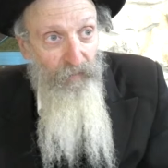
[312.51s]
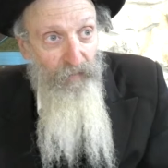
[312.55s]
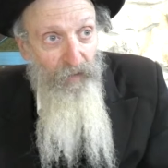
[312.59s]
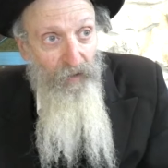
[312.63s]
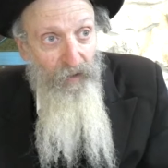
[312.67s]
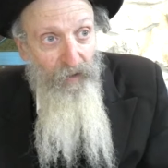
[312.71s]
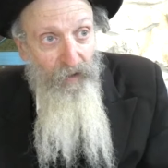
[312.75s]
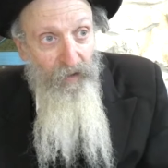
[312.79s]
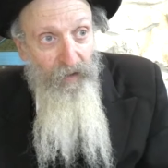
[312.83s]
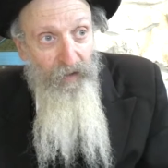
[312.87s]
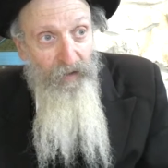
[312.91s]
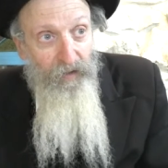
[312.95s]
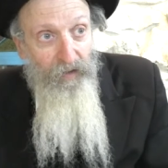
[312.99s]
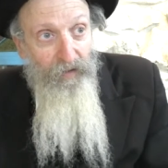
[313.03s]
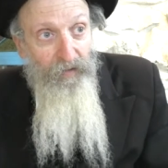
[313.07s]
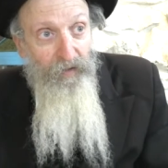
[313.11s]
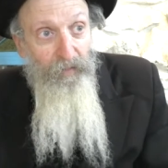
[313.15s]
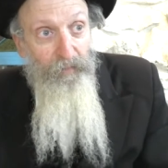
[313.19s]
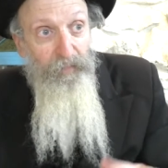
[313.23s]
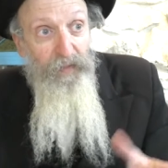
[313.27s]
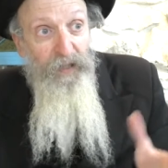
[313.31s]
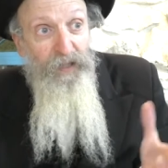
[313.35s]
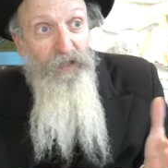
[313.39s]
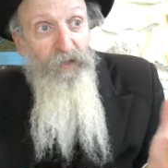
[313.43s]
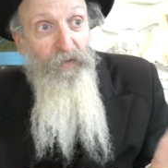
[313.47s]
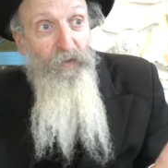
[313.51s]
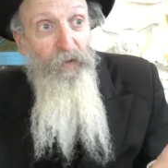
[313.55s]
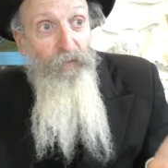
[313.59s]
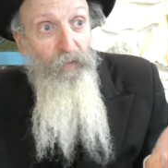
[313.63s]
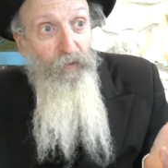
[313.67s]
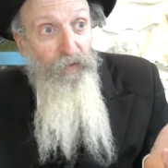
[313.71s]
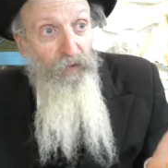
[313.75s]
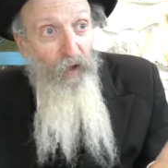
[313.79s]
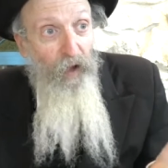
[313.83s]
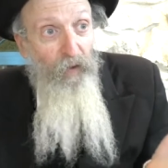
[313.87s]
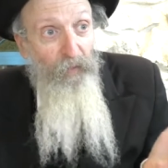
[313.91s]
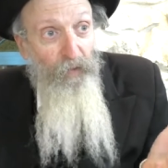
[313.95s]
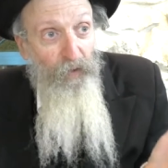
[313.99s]
that the mitzvah, the
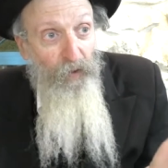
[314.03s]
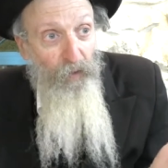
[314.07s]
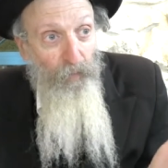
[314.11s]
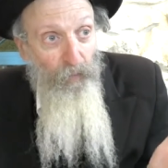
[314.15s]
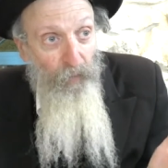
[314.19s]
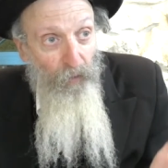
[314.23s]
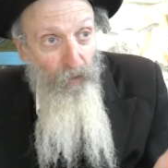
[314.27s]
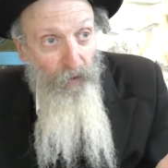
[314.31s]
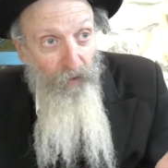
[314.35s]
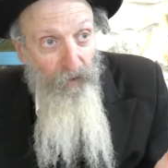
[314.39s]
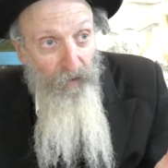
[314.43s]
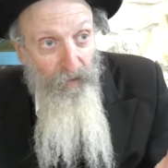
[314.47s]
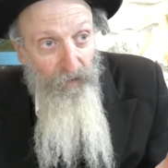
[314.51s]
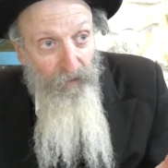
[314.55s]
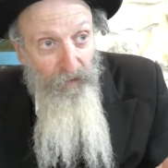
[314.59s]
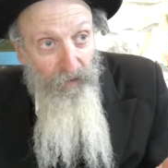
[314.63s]
Davkaboy,